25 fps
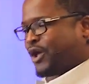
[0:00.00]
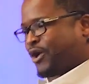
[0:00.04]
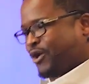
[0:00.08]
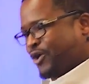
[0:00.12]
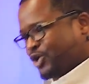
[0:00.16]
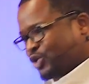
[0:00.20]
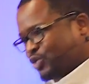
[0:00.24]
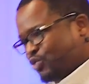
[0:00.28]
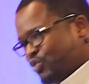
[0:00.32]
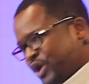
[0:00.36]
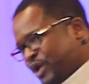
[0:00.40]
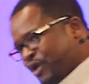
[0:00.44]

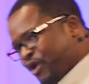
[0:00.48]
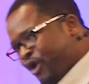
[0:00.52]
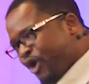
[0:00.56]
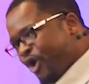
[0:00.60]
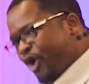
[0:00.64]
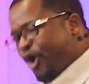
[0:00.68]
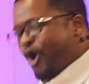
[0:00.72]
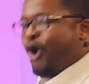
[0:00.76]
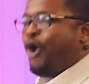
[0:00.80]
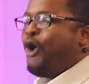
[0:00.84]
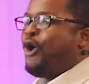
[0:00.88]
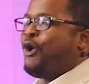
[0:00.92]
Because we
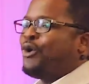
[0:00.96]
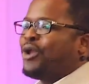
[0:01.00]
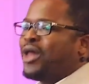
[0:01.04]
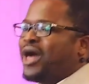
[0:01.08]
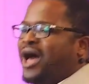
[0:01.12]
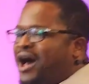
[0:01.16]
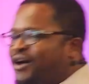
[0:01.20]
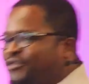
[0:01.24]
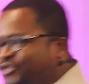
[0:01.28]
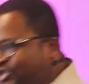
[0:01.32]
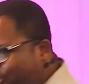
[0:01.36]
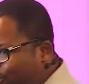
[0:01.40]

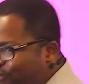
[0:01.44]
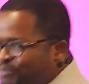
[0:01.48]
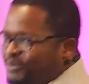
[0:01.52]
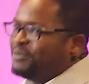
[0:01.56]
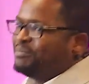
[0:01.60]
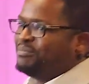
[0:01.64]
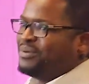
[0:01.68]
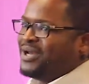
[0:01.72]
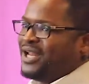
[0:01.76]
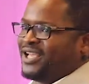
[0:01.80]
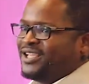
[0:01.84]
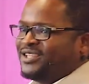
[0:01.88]
all have to
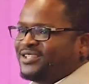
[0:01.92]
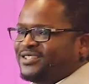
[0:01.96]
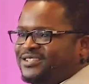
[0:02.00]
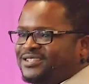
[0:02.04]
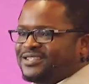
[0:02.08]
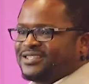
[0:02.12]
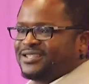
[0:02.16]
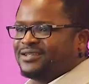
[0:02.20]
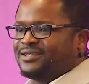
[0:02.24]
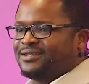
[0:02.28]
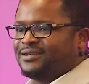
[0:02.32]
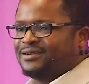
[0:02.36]
be
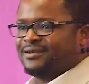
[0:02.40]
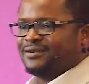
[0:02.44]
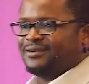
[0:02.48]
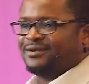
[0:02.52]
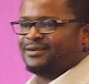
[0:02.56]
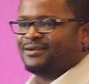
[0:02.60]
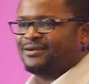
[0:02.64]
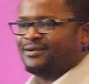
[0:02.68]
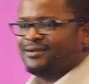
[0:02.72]
blessed.